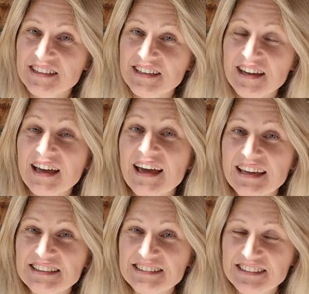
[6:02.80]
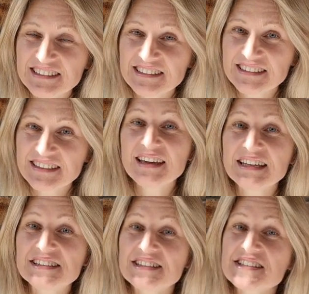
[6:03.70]
year AD.
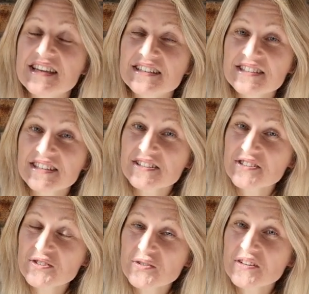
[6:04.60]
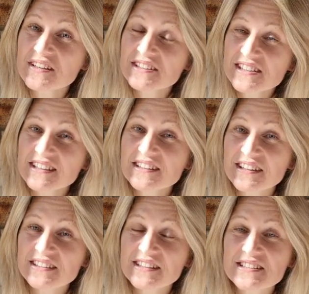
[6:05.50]
It is 6 to 10
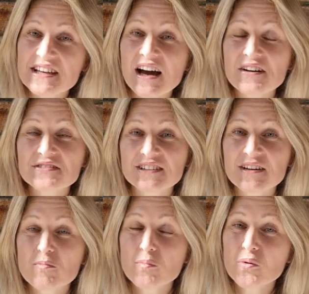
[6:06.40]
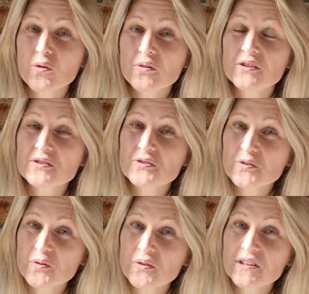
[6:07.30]
years after Paul
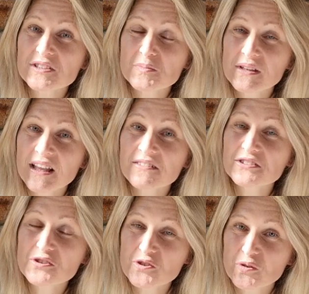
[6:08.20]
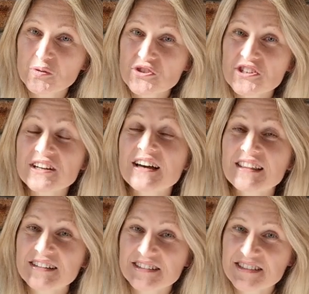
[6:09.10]
saw his beloved church
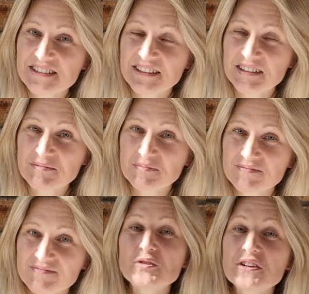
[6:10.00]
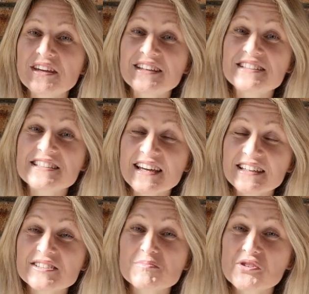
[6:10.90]
last time. During his
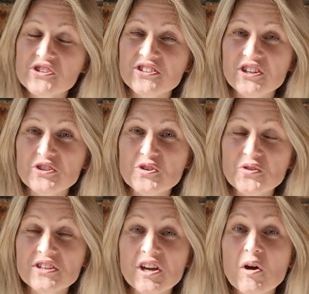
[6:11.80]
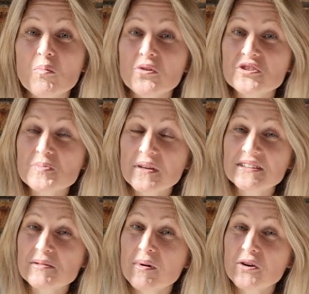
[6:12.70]
second missionary journey, Paul
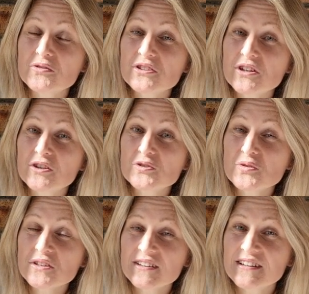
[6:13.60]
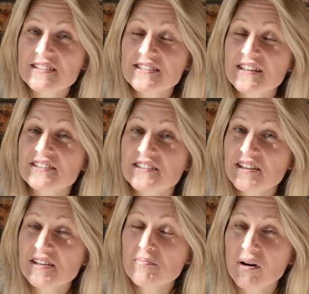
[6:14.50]
spent about 2 years,
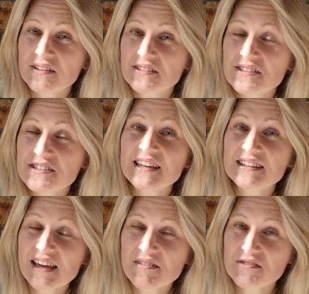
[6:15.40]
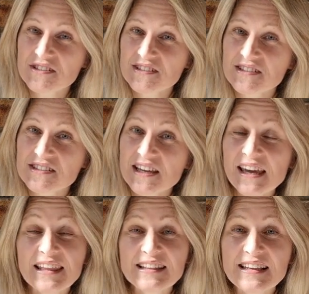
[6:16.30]
3 months in Ephesus
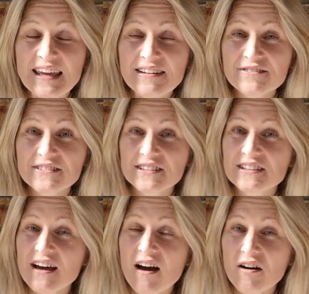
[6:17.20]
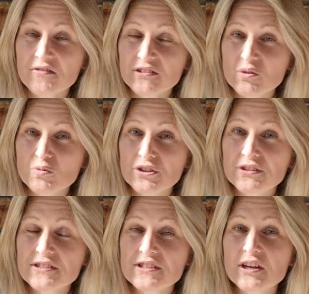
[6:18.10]
and left
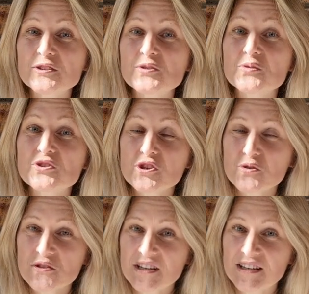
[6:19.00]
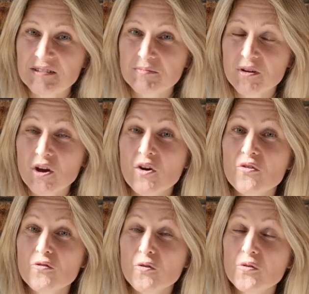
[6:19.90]
afterwards to Jerusalem
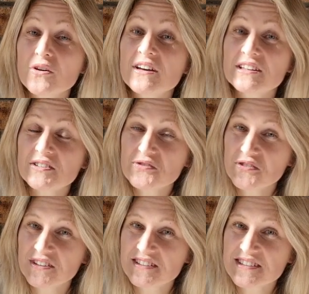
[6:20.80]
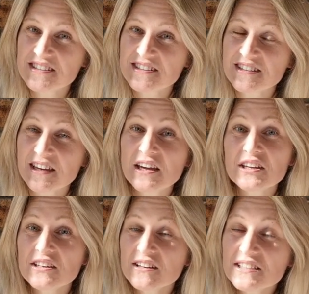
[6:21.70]
for the feasts.
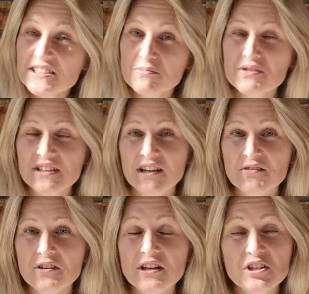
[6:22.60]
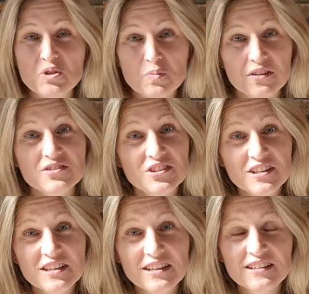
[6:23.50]
He writes himself, he spent 3
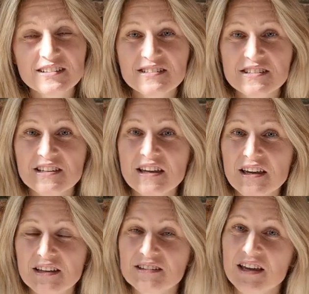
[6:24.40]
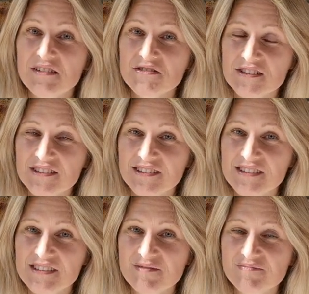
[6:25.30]
years in Ephesus.